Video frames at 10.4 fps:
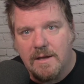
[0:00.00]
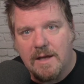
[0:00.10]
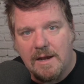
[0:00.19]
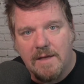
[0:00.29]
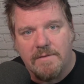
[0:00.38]

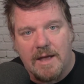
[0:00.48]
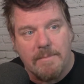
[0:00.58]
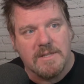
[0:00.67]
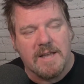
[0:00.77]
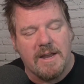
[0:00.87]
I love it.
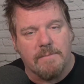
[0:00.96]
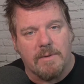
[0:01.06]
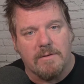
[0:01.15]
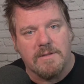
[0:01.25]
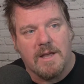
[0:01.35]
I'm excited
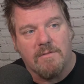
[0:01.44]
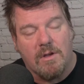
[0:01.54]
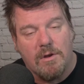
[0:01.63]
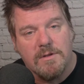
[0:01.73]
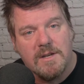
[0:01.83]
about it. I've got
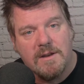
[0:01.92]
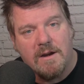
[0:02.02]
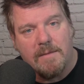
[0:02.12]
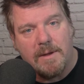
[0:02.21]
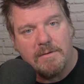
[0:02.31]
a lot to
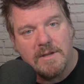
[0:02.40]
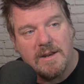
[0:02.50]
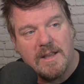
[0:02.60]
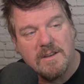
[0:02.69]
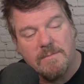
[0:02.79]
learn about it,
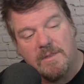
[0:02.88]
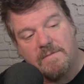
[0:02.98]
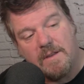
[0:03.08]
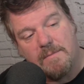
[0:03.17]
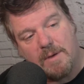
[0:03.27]
and that's going to be the
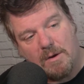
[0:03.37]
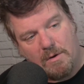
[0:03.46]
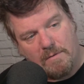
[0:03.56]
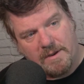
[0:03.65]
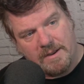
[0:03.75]
fun part
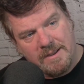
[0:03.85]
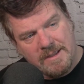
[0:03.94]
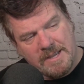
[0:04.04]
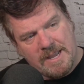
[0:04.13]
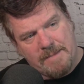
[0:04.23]
of it.
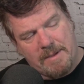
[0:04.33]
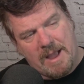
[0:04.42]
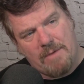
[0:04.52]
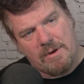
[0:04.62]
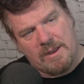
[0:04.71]
But
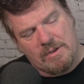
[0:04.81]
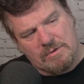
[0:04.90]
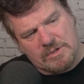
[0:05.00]
I want to go.